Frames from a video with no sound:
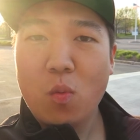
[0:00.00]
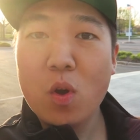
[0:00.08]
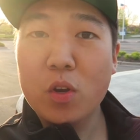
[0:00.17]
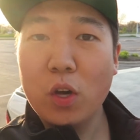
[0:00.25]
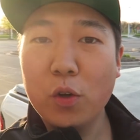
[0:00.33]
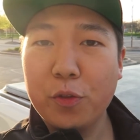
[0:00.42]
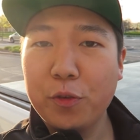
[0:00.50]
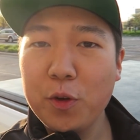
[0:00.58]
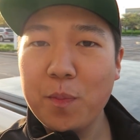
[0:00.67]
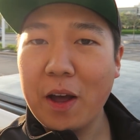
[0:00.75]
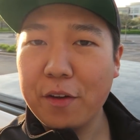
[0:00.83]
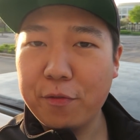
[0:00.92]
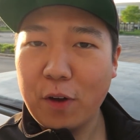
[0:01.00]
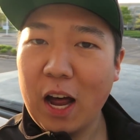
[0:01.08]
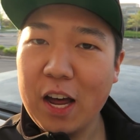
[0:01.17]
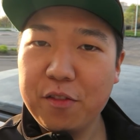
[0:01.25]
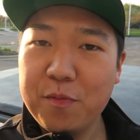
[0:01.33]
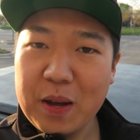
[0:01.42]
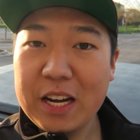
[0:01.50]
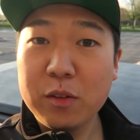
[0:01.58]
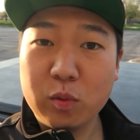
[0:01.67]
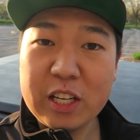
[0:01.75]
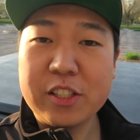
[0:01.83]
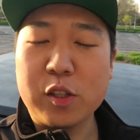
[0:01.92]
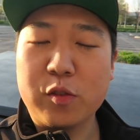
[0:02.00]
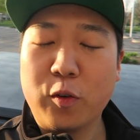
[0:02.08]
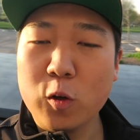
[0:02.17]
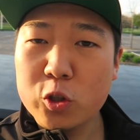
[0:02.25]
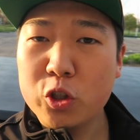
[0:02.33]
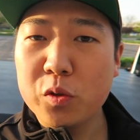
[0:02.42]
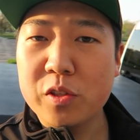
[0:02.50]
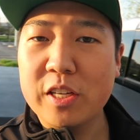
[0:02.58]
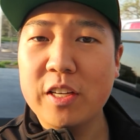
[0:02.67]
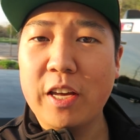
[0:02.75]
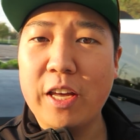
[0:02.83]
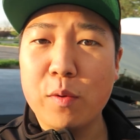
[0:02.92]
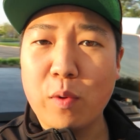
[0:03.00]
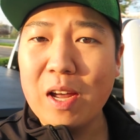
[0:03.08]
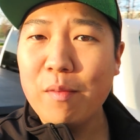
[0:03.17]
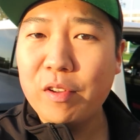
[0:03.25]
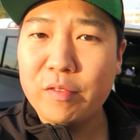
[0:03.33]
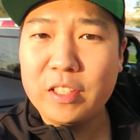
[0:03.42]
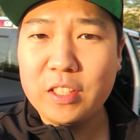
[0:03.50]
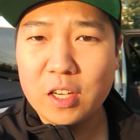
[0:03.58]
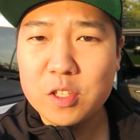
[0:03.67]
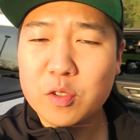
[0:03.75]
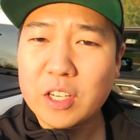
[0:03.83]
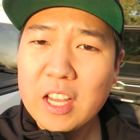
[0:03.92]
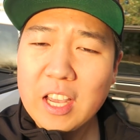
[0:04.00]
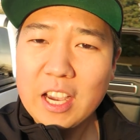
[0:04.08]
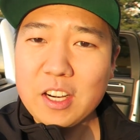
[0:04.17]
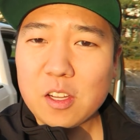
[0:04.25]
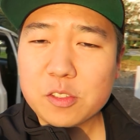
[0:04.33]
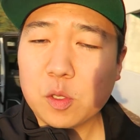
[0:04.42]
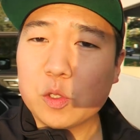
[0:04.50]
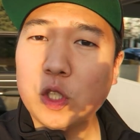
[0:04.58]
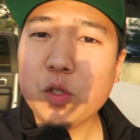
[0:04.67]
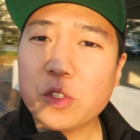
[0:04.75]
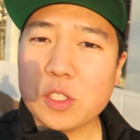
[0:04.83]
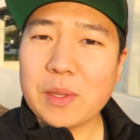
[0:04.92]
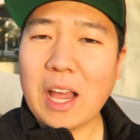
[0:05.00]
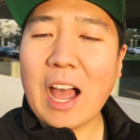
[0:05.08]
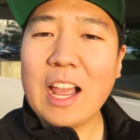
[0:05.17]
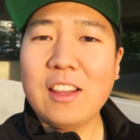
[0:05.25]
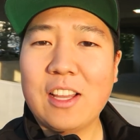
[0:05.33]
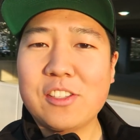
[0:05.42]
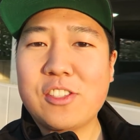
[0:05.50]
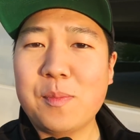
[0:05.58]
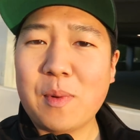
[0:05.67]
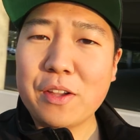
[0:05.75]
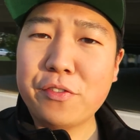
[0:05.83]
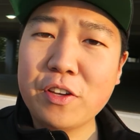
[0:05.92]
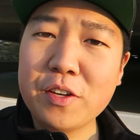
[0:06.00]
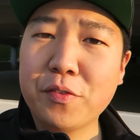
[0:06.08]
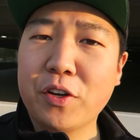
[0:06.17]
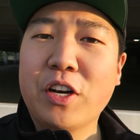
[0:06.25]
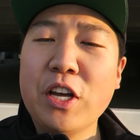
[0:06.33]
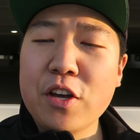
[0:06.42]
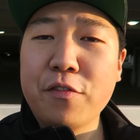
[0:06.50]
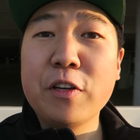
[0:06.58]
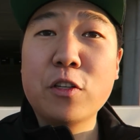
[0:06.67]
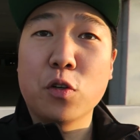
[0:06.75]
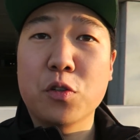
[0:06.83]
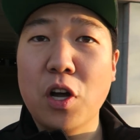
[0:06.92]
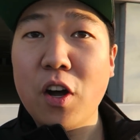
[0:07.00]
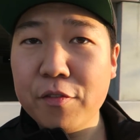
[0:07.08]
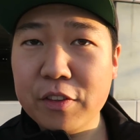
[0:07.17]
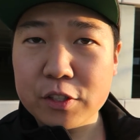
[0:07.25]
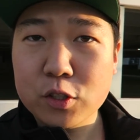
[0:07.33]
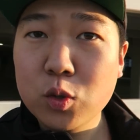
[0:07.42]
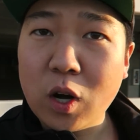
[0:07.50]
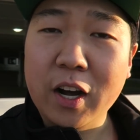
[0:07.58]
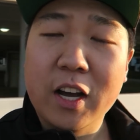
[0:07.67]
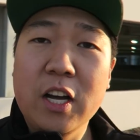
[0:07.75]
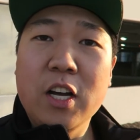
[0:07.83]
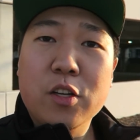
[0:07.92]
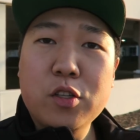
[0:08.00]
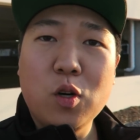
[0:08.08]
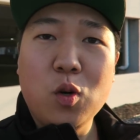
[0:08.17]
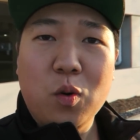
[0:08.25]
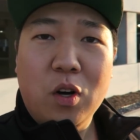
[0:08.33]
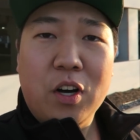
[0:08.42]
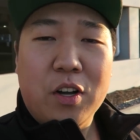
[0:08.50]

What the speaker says: We'll go through my five main reasons for choosing a Ram 1500 and also show you some of the highlights and my favorite features of this truck. So